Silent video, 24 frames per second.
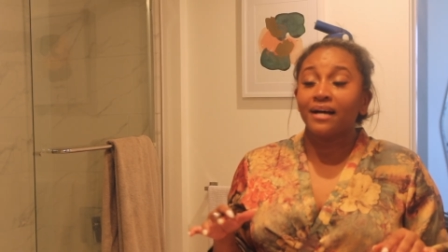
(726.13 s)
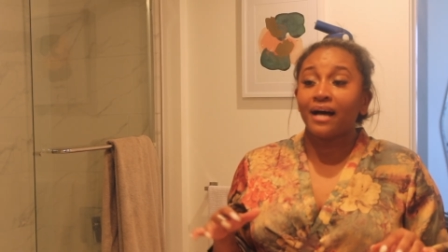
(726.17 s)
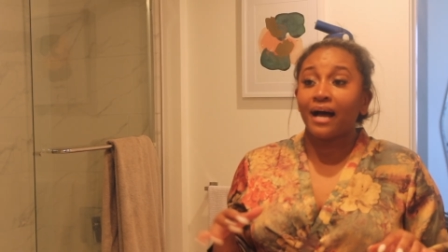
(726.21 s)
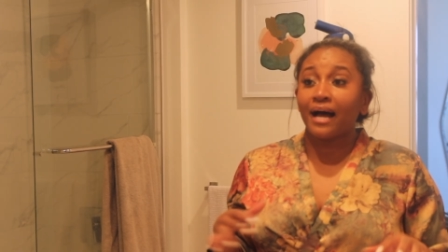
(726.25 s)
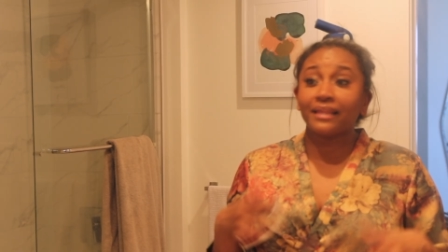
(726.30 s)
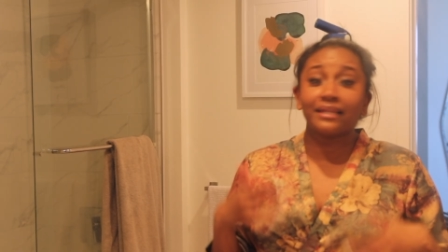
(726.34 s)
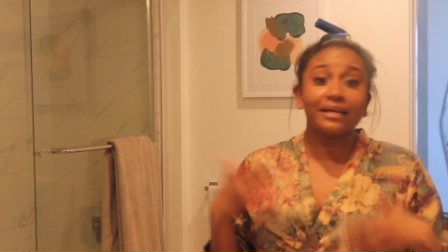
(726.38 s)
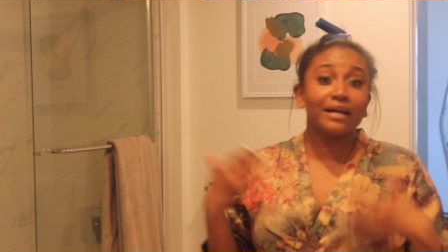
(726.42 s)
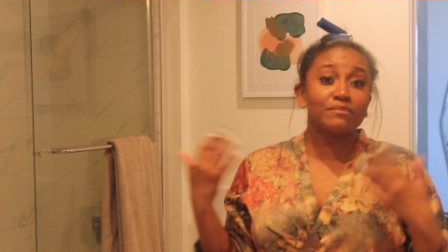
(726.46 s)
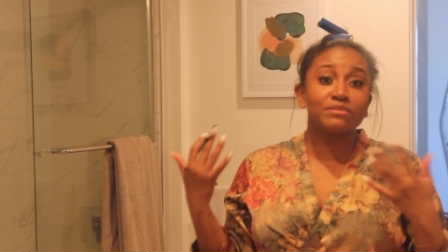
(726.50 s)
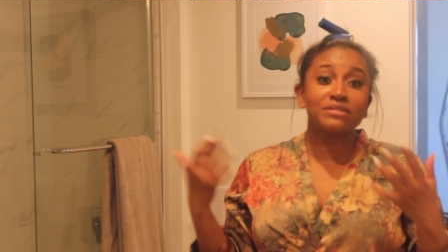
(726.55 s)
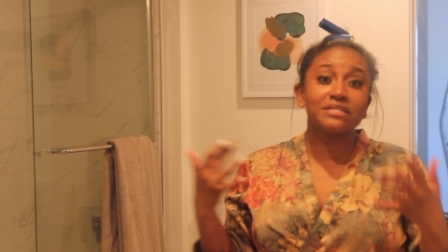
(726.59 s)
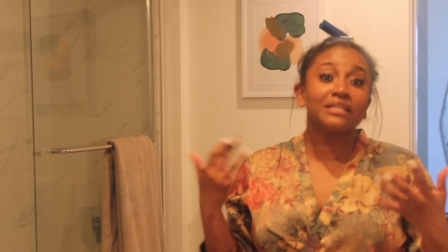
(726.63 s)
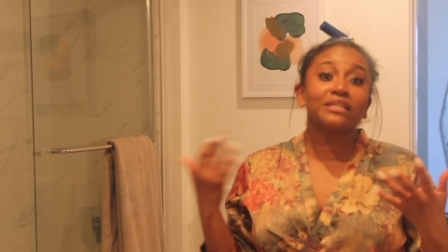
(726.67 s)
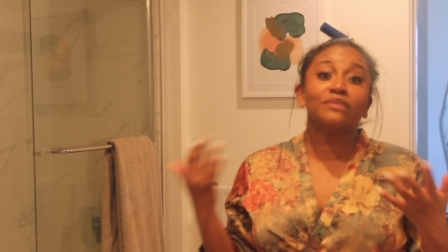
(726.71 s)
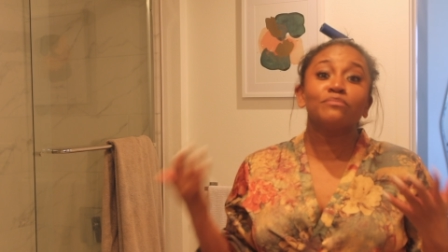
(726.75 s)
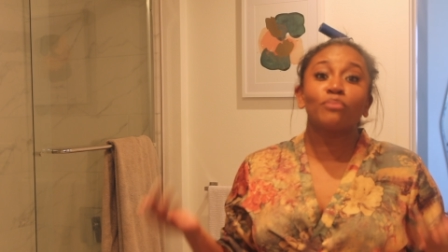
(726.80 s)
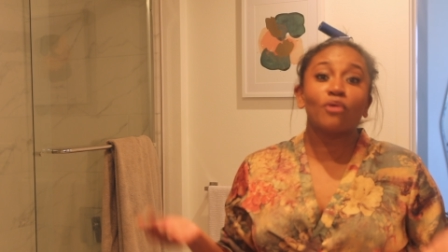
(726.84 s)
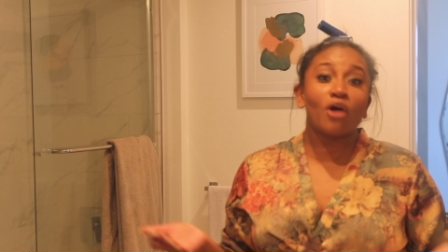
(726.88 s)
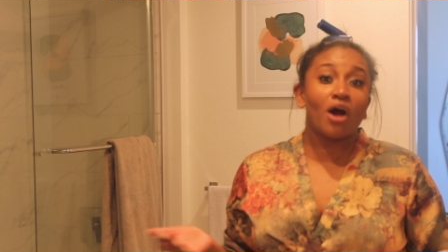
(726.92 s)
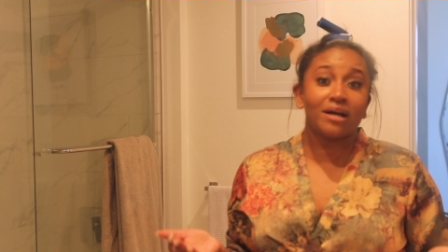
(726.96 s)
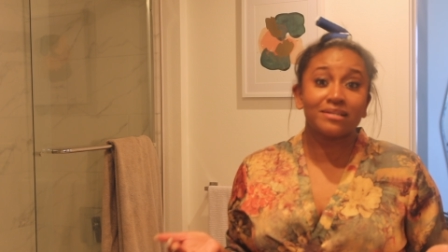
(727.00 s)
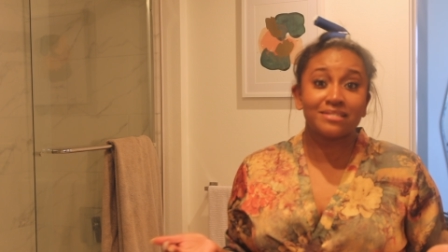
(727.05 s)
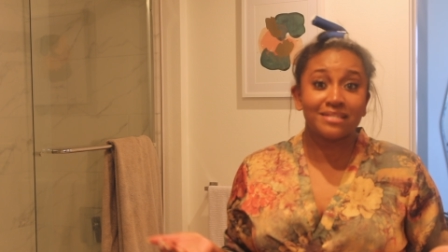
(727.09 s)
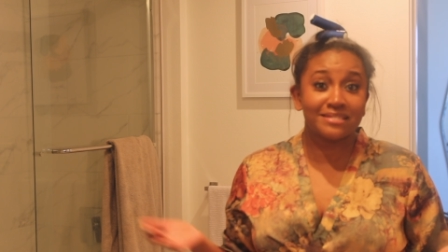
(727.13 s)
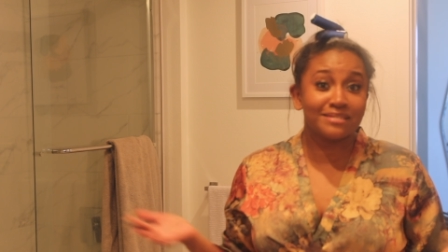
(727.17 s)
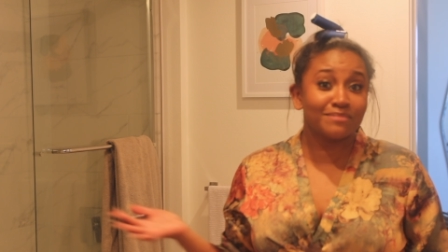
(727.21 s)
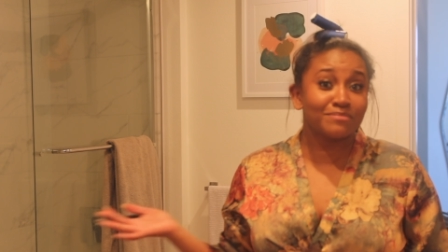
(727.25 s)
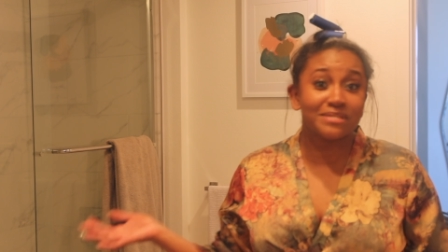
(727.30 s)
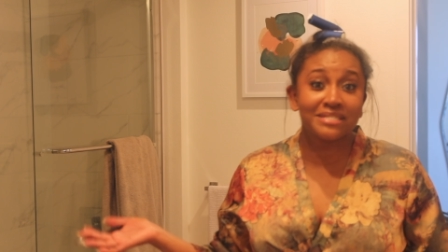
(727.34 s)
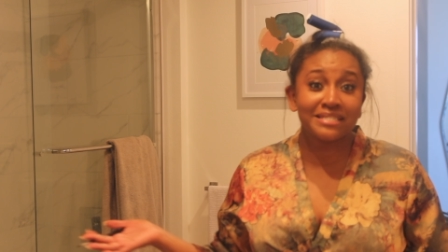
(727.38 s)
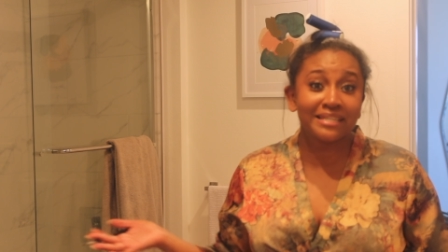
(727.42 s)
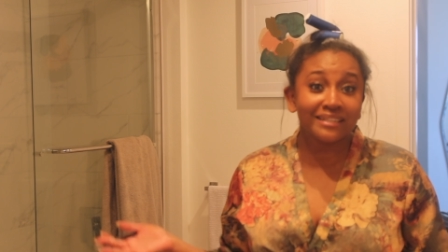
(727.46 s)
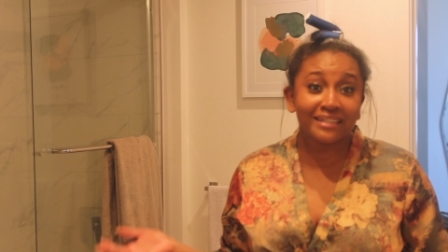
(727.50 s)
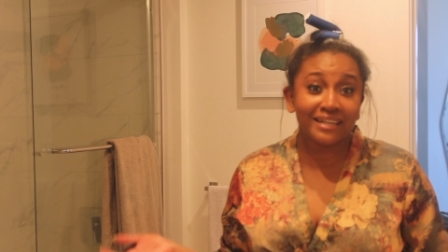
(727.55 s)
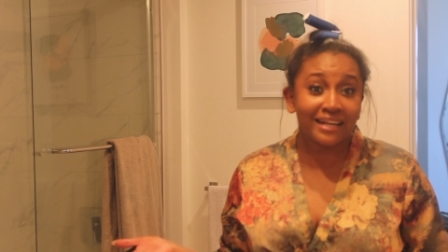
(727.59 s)
I think I'm still in process. I'm
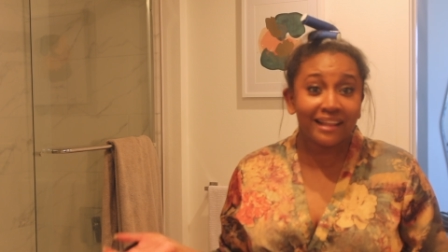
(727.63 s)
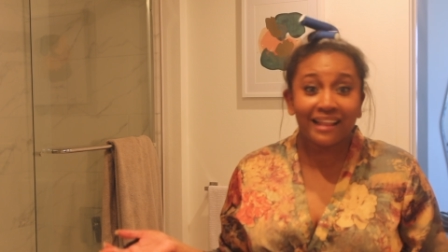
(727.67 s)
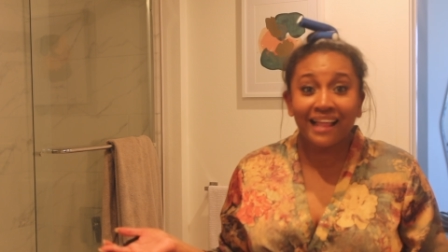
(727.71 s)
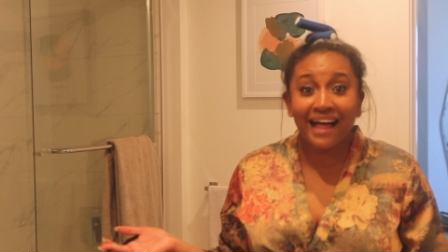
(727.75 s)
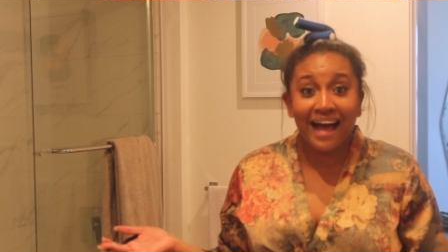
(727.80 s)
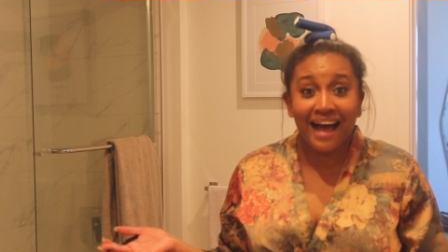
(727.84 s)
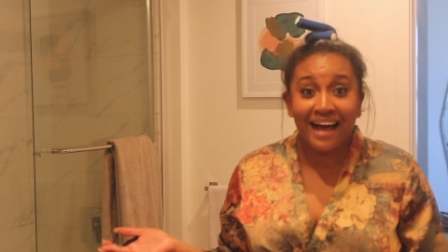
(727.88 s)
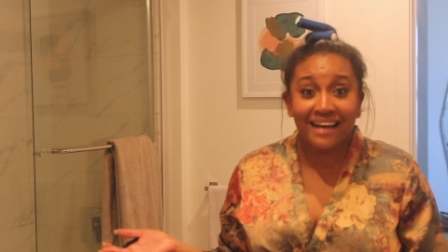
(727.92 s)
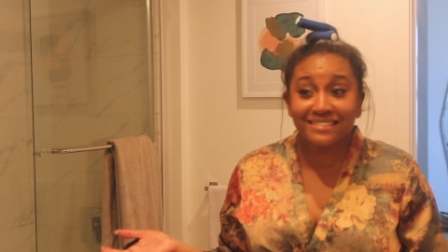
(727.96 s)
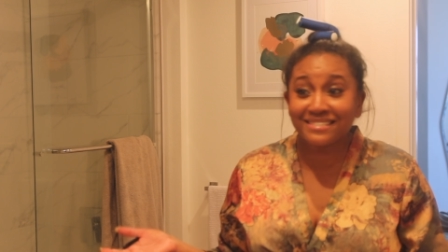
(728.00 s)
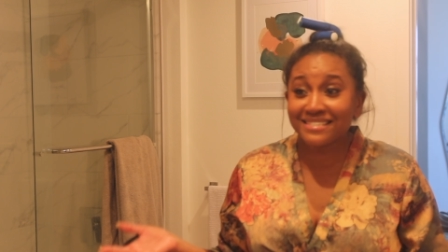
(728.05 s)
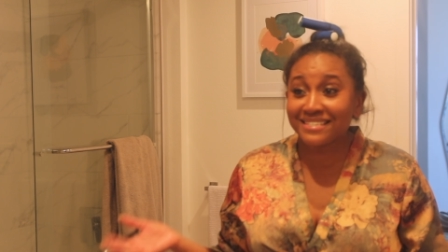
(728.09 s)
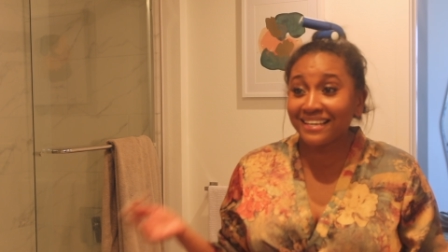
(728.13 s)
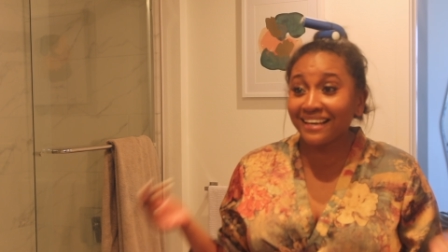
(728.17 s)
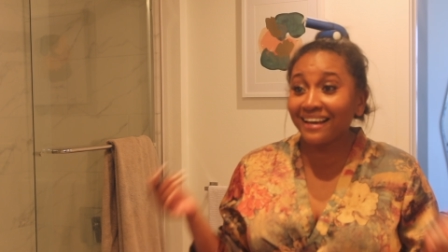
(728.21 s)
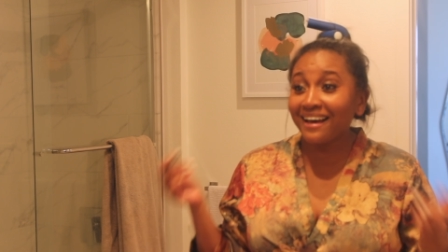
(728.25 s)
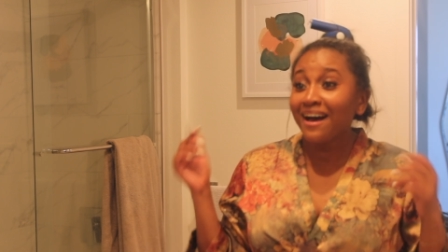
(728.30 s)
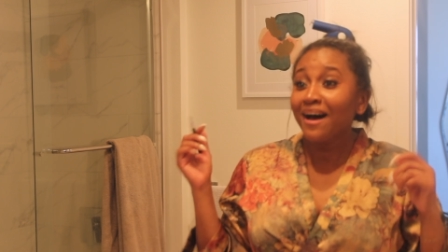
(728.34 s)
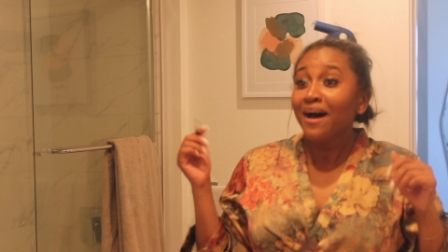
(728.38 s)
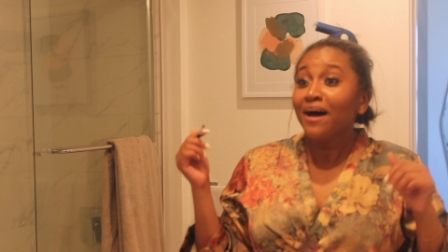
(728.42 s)
still in class.